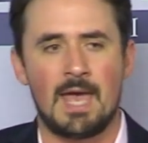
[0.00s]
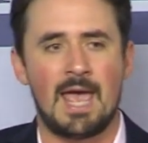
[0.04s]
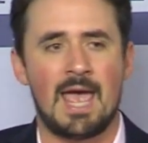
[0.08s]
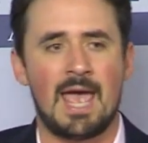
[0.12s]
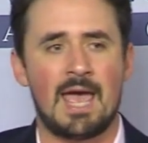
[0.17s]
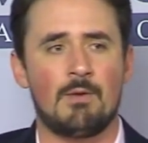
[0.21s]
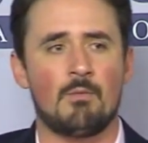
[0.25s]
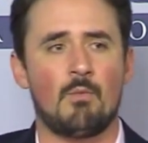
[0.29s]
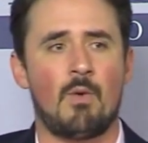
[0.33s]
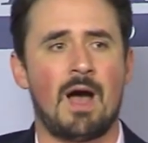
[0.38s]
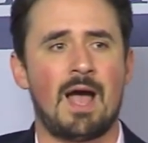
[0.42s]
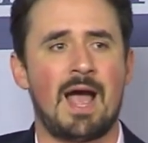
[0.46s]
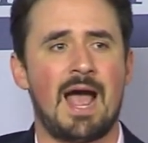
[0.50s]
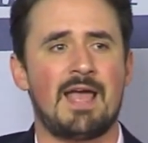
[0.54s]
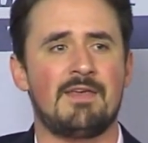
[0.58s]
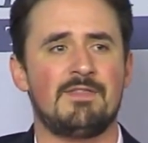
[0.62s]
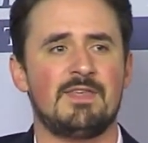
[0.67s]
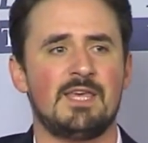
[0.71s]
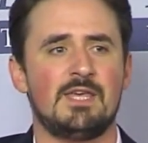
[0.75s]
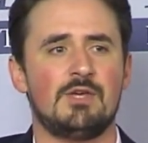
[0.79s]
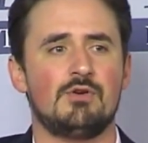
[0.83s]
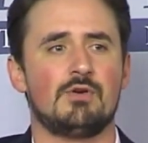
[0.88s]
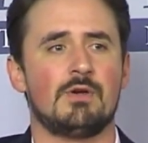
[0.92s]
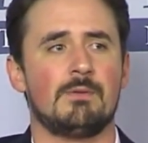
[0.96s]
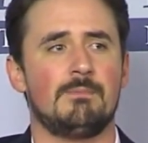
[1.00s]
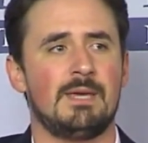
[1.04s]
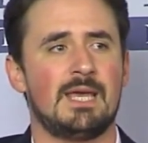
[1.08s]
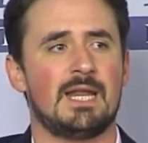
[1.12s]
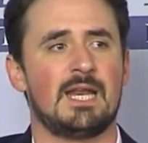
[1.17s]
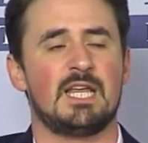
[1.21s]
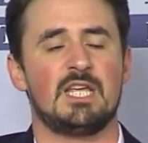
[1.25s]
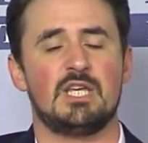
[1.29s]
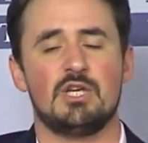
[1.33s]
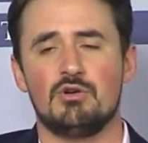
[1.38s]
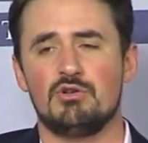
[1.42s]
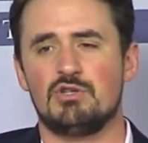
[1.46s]
and why I think you could be at
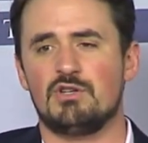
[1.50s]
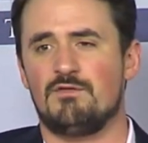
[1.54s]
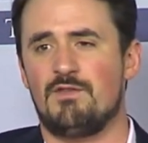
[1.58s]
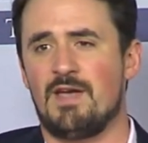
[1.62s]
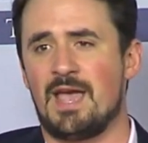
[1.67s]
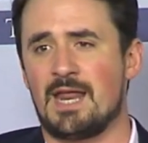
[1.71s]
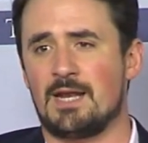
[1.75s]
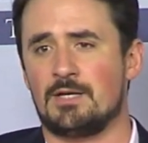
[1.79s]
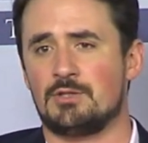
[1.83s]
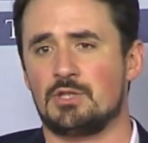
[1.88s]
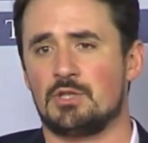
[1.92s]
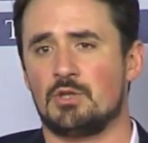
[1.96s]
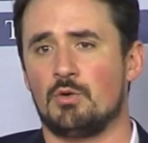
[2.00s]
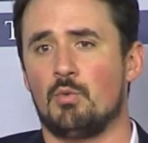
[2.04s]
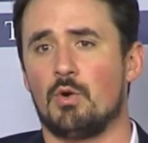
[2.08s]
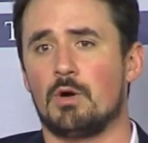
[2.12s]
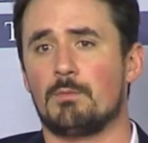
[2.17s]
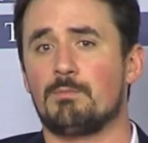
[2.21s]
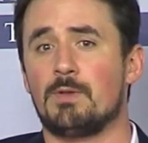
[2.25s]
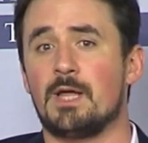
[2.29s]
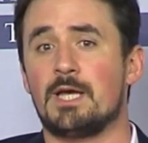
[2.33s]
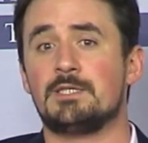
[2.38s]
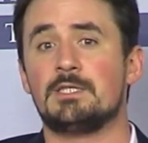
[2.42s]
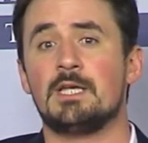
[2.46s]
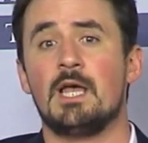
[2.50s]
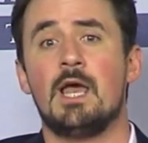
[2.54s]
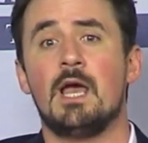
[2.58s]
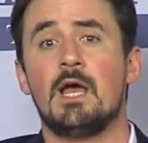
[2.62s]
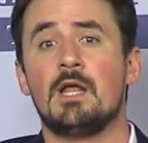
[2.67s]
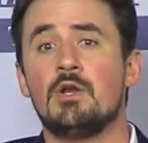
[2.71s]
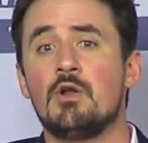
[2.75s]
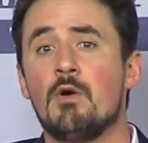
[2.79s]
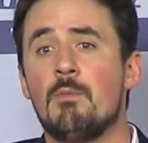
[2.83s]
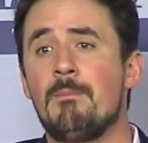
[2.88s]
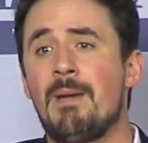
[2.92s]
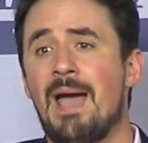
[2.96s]
a huge advantage in the workplace,
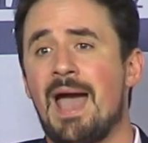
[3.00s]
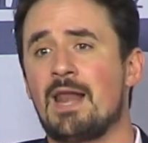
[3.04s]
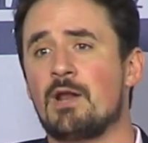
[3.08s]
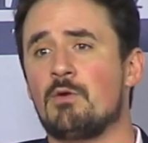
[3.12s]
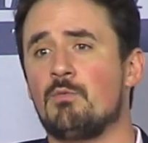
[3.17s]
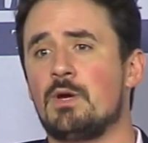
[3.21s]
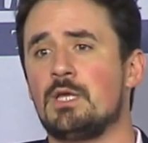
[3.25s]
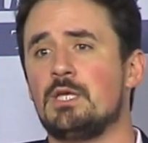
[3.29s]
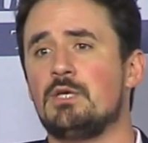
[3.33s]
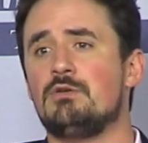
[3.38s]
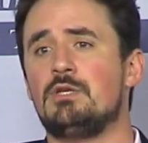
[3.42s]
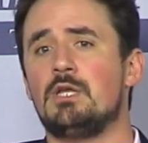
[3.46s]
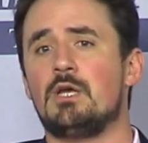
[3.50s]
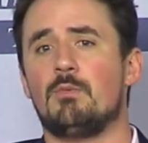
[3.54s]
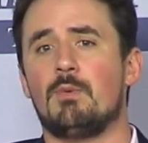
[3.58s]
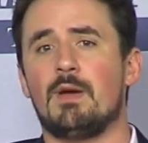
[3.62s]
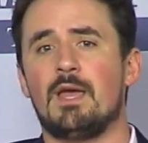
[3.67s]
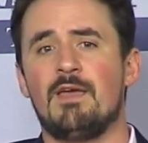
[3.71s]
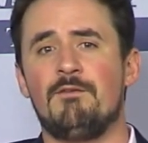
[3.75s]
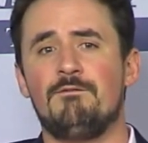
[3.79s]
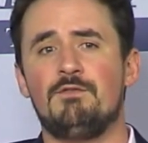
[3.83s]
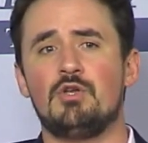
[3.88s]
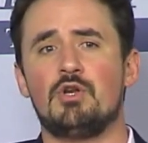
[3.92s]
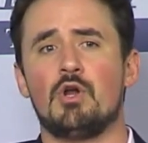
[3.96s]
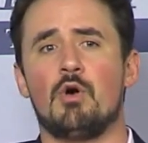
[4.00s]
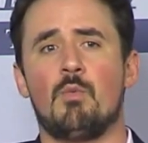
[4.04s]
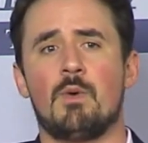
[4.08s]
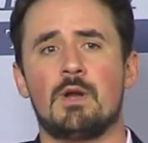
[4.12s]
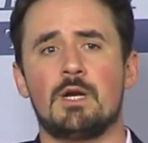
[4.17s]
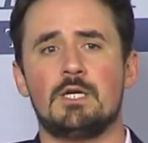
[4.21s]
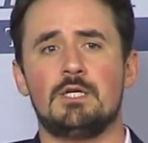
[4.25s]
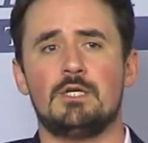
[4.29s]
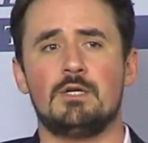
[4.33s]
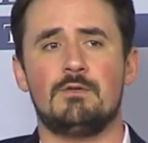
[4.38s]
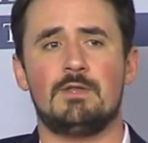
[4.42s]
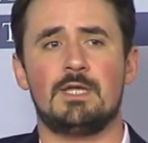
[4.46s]
no matter what you do. If you don't want
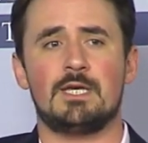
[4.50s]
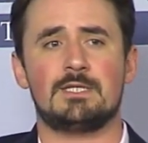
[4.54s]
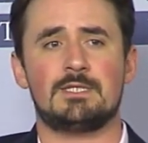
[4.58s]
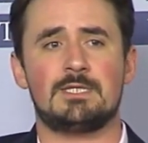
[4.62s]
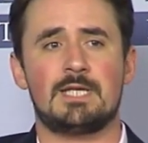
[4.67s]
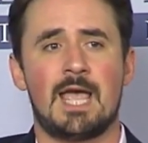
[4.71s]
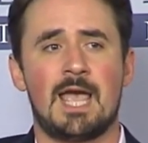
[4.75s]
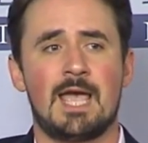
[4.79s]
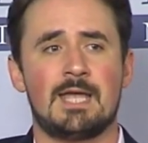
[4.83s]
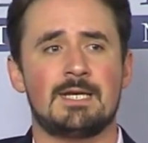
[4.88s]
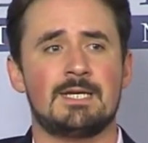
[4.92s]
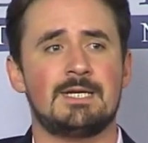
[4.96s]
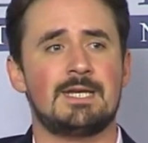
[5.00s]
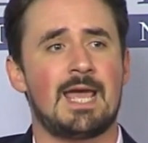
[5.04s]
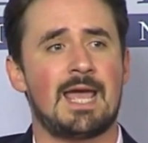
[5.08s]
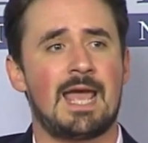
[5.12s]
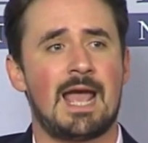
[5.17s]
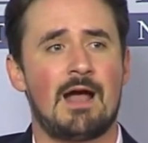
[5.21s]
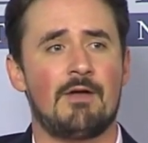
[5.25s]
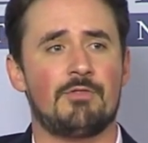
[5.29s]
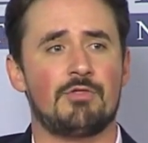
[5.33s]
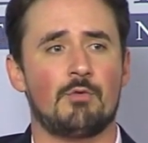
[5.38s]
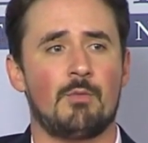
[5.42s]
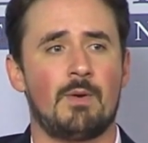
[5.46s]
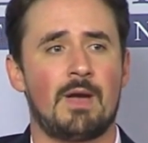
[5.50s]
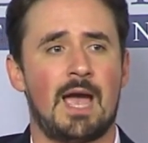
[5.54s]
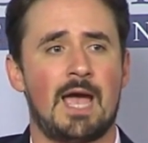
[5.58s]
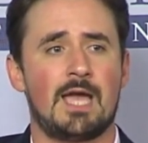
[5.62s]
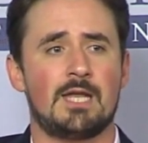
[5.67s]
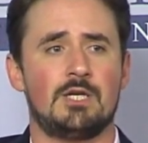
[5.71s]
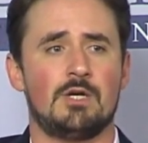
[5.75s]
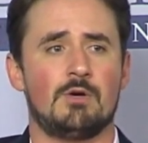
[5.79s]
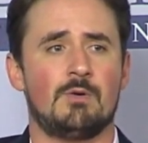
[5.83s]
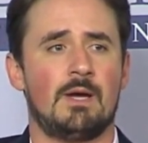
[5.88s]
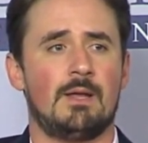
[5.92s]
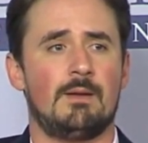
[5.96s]
to do this day in and day out the way I
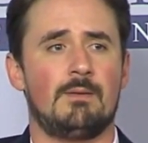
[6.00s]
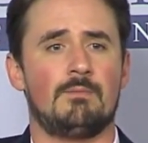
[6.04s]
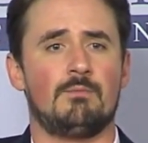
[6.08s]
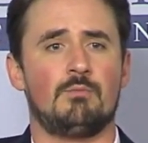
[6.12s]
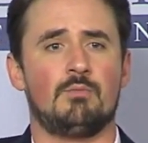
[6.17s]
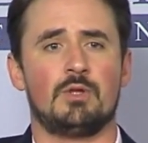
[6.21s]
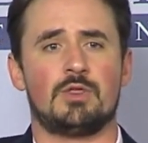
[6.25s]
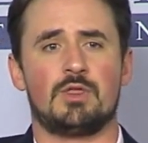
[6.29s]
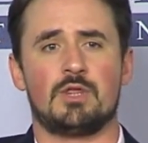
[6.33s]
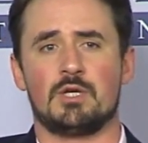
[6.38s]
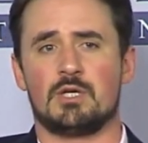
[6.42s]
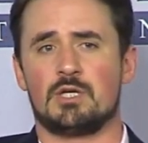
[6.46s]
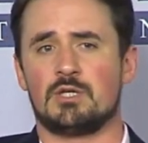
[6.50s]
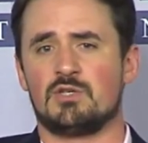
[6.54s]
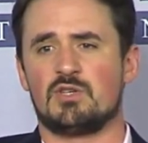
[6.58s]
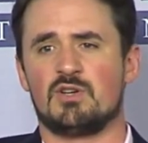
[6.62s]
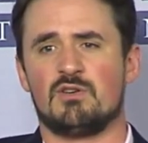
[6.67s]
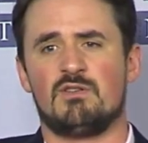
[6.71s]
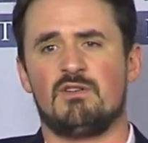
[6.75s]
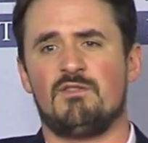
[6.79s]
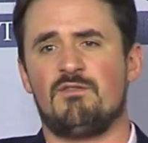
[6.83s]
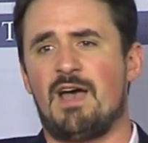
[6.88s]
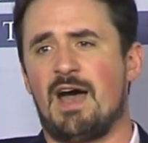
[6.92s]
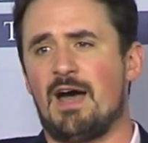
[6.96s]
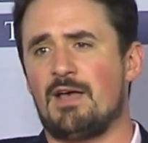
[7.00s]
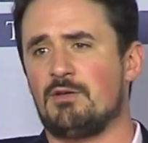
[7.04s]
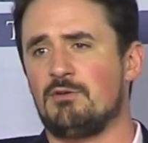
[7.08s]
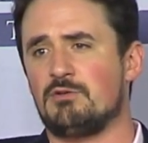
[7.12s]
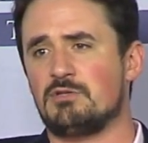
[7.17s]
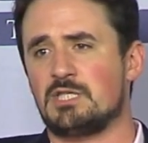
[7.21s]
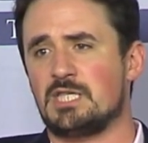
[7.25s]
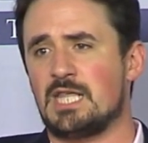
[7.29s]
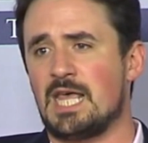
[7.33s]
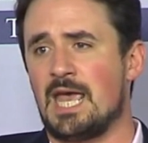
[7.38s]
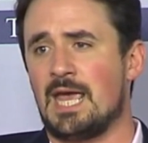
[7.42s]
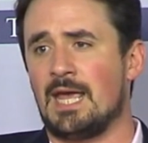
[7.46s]
do it with the conservative
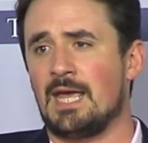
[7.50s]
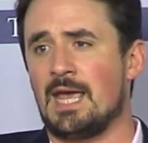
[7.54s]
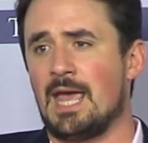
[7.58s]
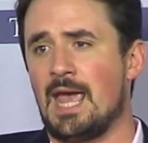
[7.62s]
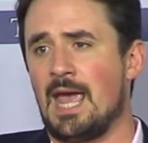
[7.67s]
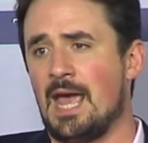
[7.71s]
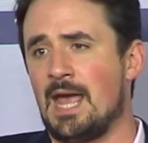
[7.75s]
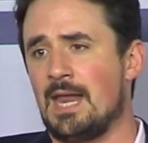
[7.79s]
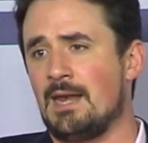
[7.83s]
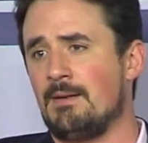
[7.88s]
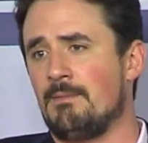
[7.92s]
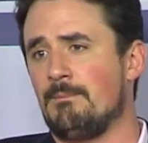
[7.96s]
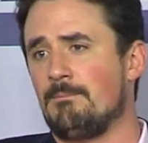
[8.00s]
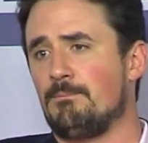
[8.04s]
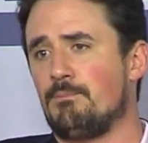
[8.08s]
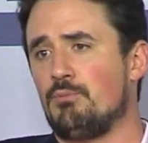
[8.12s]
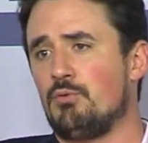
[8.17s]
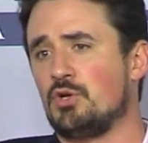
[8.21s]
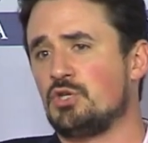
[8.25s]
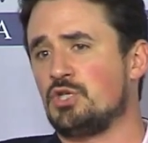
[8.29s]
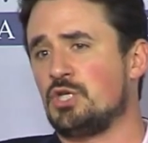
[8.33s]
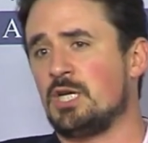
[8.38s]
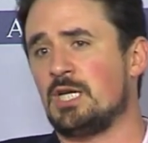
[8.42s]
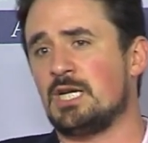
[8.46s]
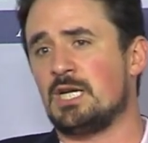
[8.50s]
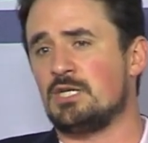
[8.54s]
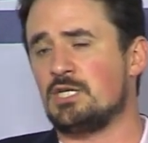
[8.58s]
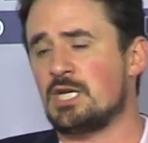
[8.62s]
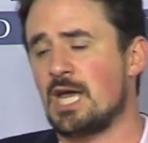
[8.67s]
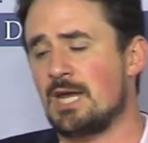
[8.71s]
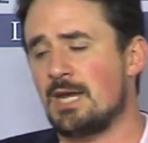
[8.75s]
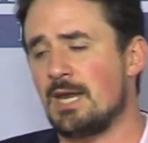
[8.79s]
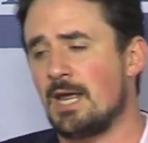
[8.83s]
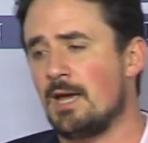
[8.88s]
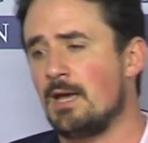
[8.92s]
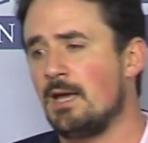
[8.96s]
values thing and pushing an
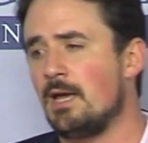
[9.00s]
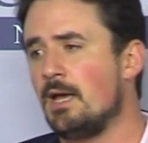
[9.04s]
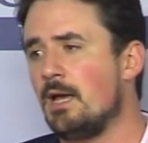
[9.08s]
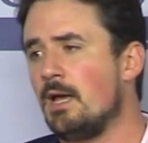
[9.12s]
agenda,